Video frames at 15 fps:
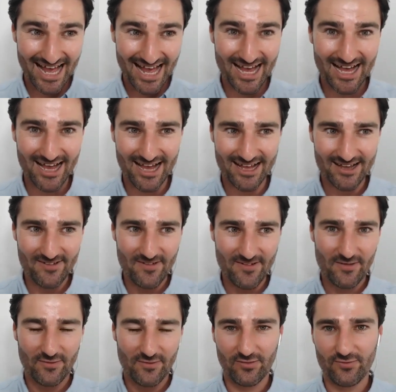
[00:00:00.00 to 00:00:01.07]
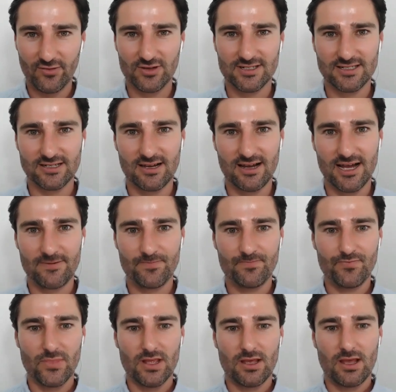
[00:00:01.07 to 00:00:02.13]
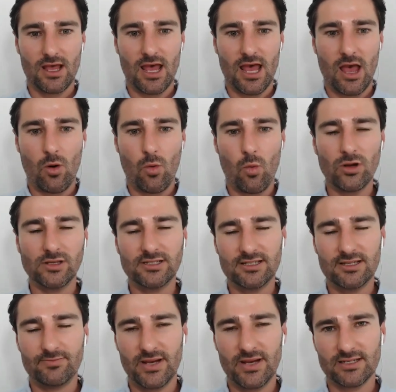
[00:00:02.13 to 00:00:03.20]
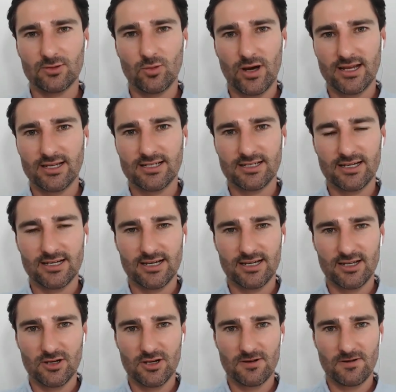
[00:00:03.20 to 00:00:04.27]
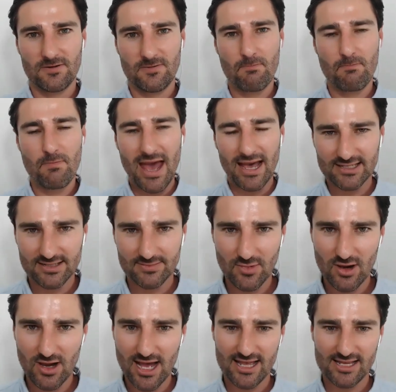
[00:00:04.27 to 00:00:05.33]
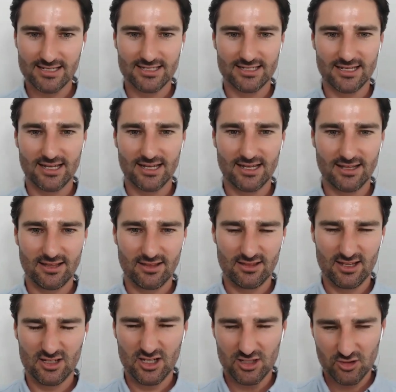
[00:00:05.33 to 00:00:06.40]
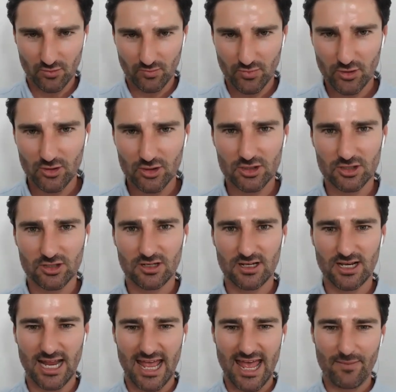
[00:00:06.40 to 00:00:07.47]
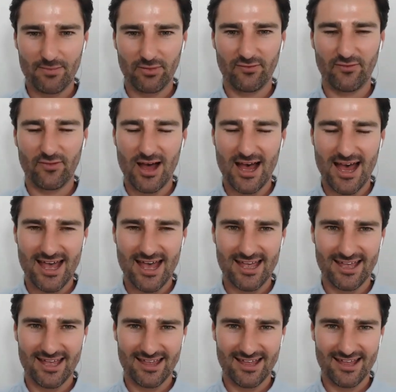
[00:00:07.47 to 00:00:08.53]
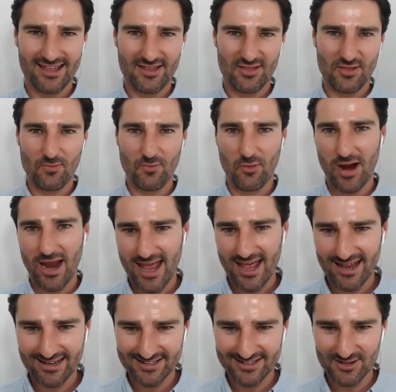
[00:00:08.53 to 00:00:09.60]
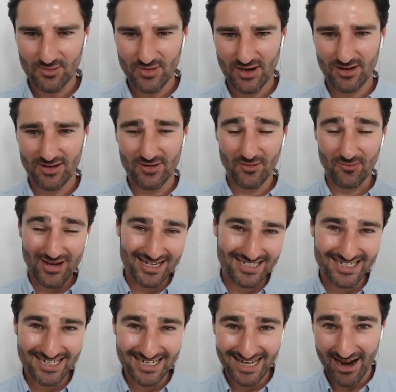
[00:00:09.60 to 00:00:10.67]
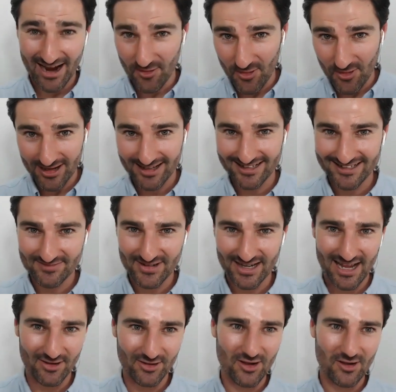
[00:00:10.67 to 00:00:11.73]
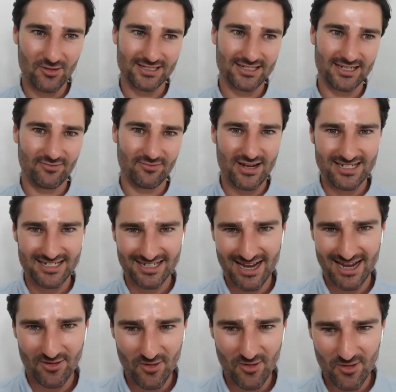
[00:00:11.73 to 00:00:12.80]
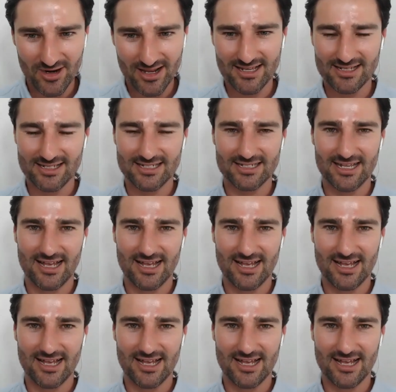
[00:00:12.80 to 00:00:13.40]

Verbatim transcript: uh, for the first time. What's the best way to, you know, maximize uh, the distribution, amplify the brand, so we're, you know, reaching our audience. I mean, our goal is here, reaching our audience,